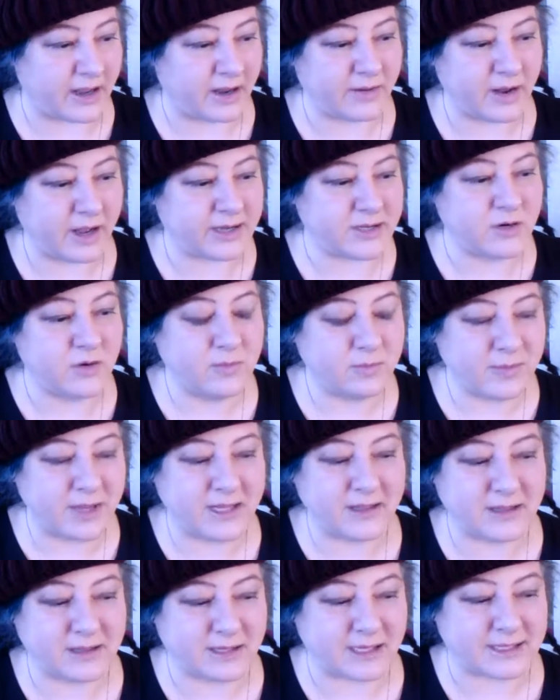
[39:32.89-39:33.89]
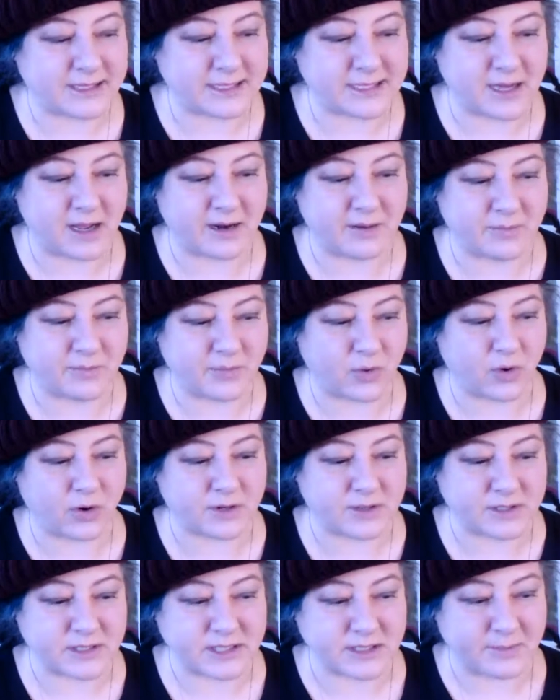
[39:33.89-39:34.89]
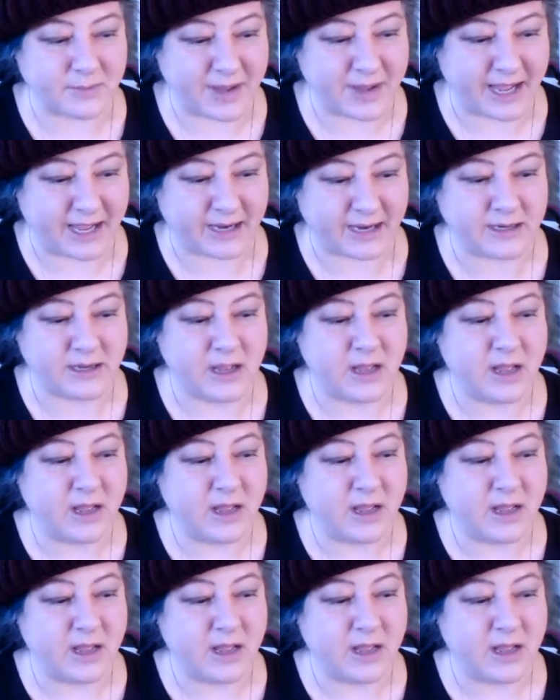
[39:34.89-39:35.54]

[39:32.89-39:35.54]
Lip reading: I don't mean that that's not important debate,